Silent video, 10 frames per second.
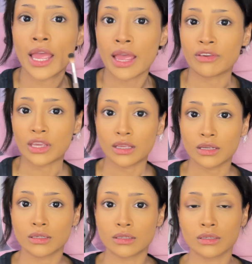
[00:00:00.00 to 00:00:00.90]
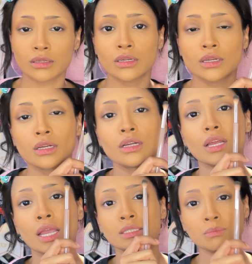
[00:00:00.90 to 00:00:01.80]
heavy.
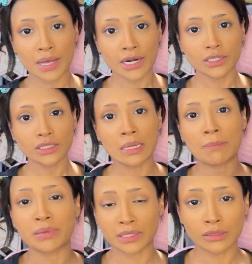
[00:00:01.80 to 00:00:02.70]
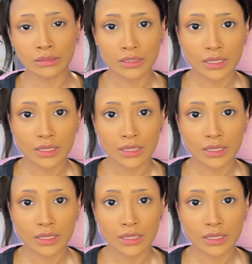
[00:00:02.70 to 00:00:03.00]
It's better to build